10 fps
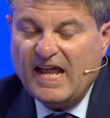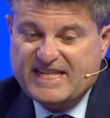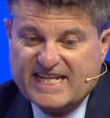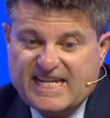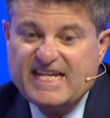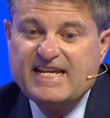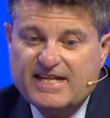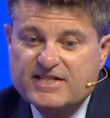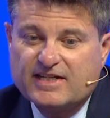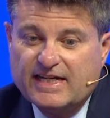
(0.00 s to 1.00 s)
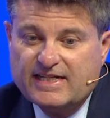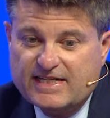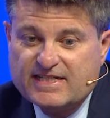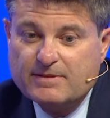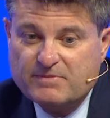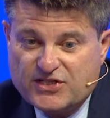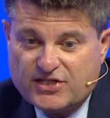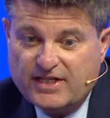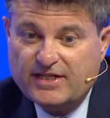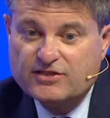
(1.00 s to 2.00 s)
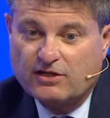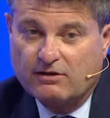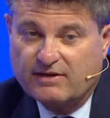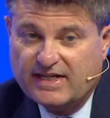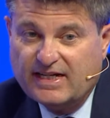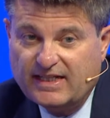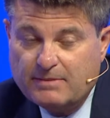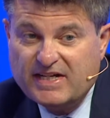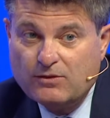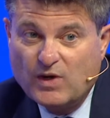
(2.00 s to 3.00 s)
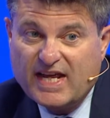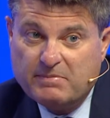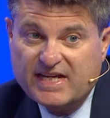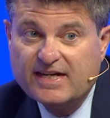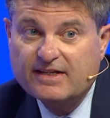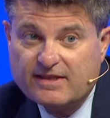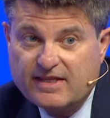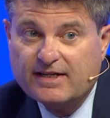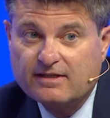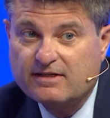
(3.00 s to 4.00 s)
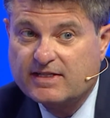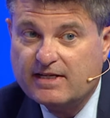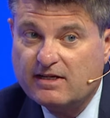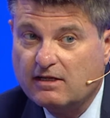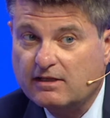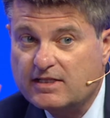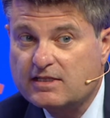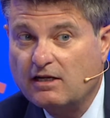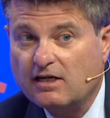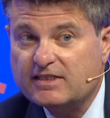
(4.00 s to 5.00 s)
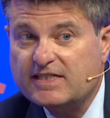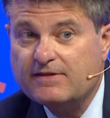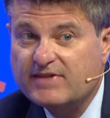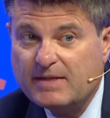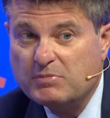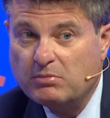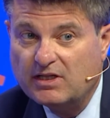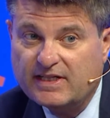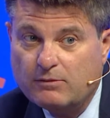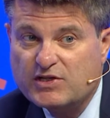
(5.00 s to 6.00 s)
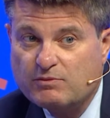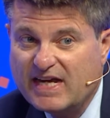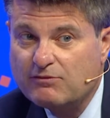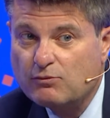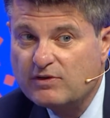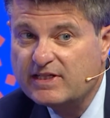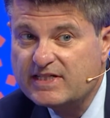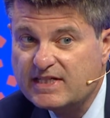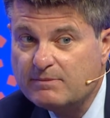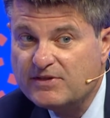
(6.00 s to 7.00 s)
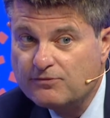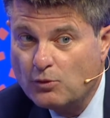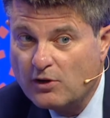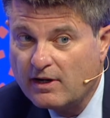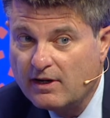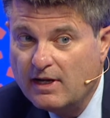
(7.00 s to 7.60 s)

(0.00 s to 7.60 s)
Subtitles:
The key insight is that machines are, in a limited way, beginning to think. They're taking on this cognitive capability, which we haven't really seen before.